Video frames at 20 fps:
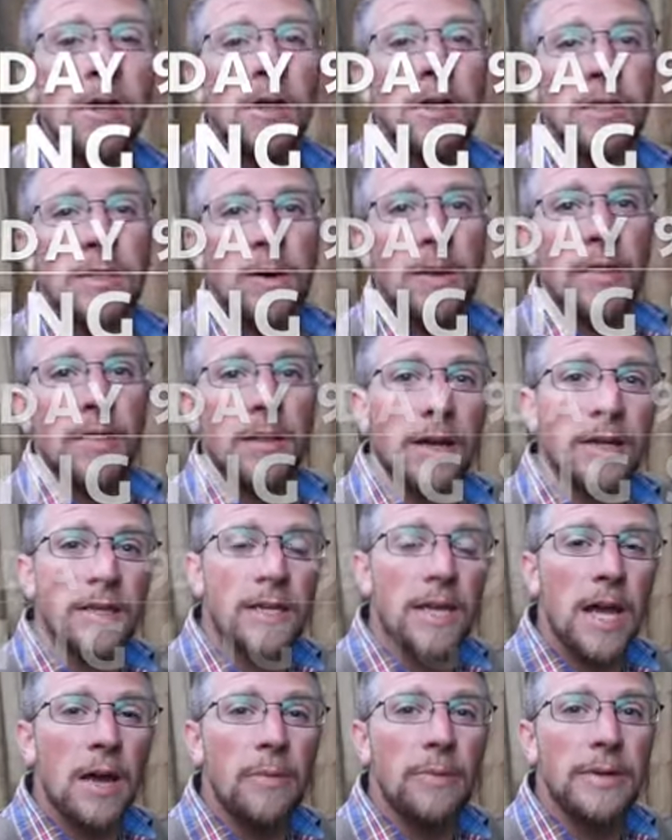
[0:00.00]
So I thought
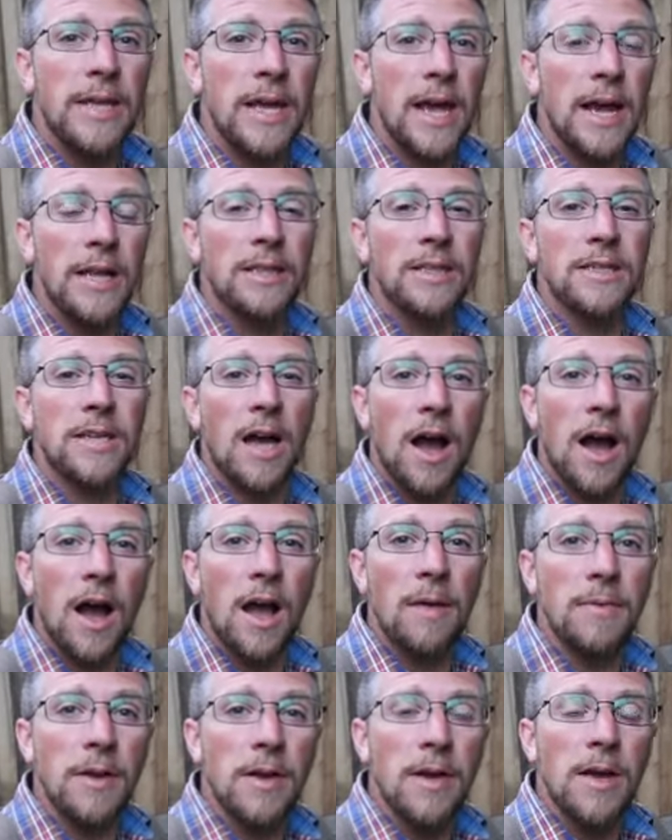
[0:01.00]
today we'd take the
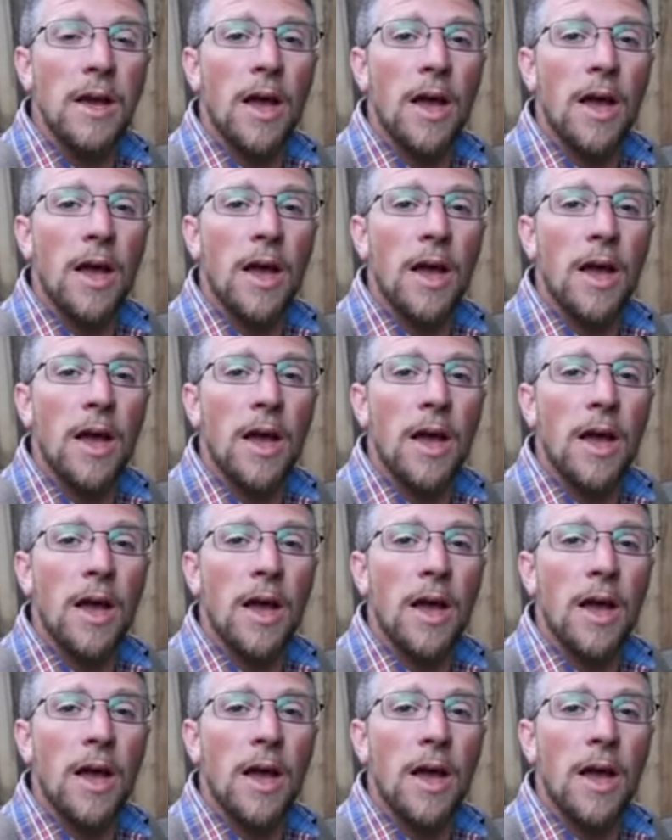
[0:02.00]
time